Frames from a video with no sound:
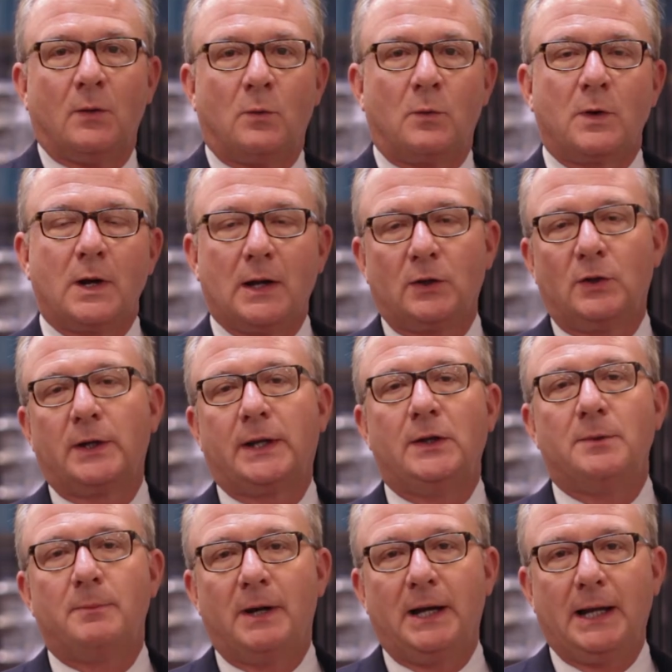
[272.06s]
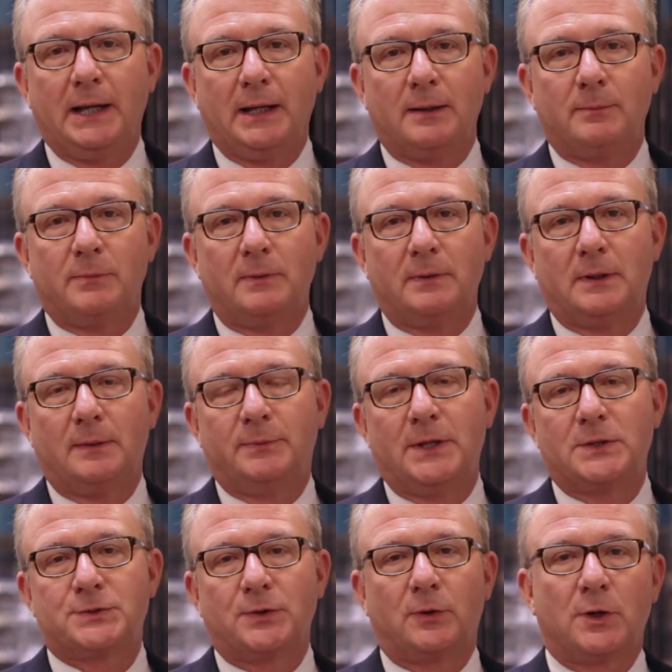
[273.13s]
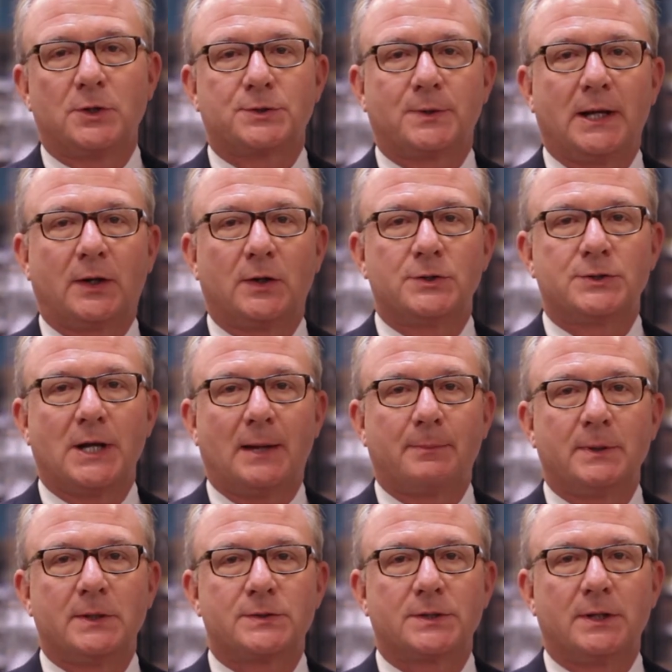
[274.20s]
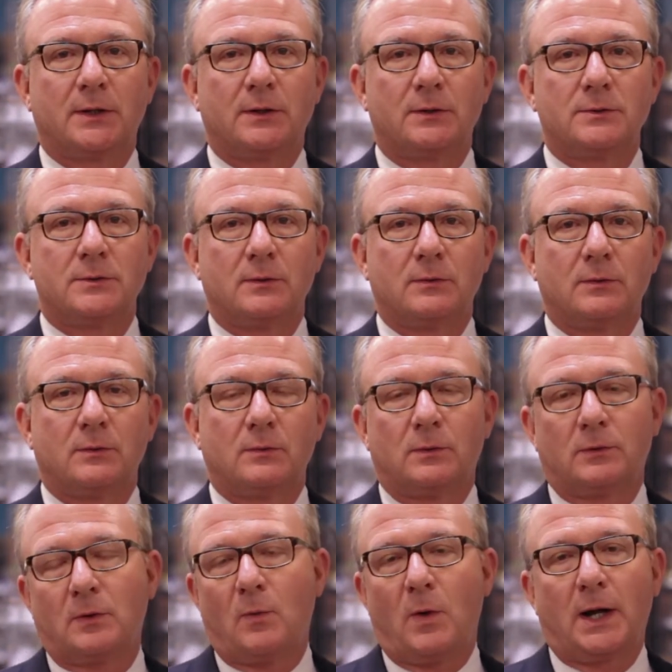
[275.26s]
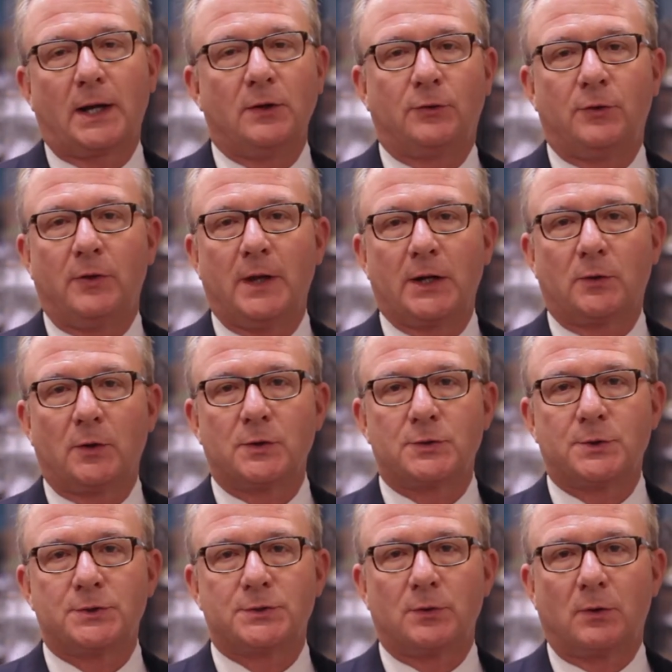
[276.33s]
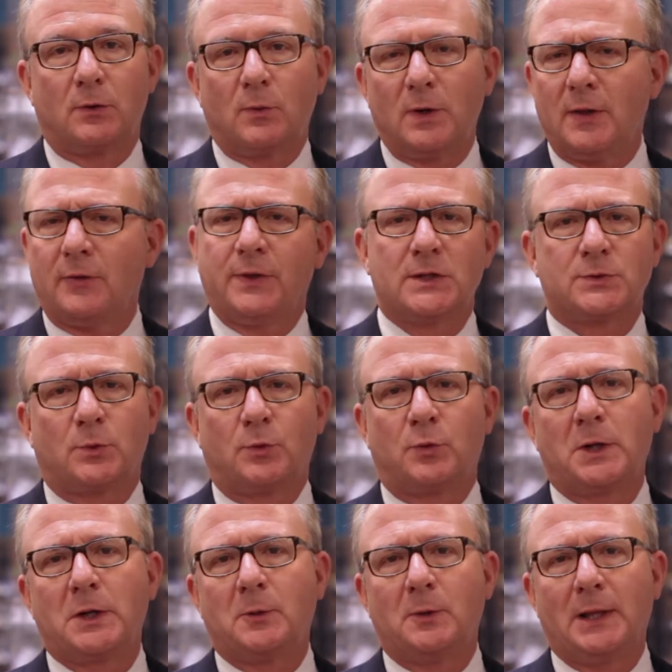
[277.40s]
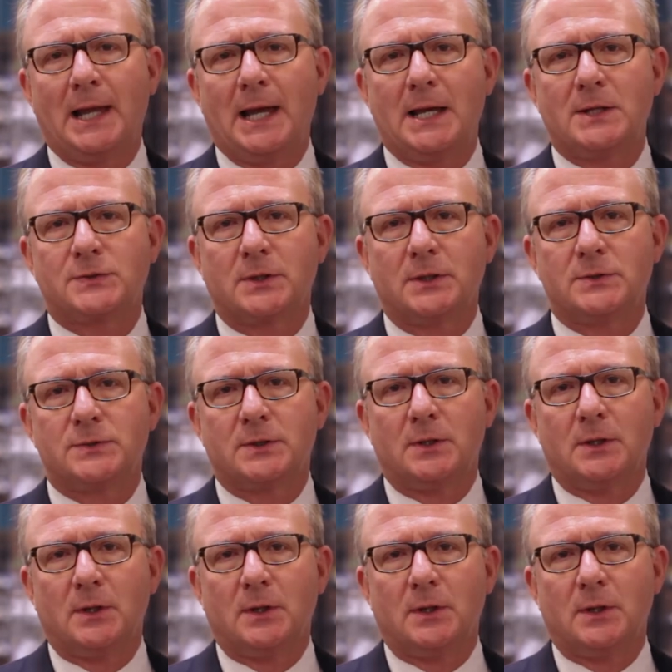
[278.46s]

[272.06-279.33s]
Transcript: When we're out looking to buy a potential grocery anchored shopping center, we're walking through that grocery store, and one of the things we're frequently asked is,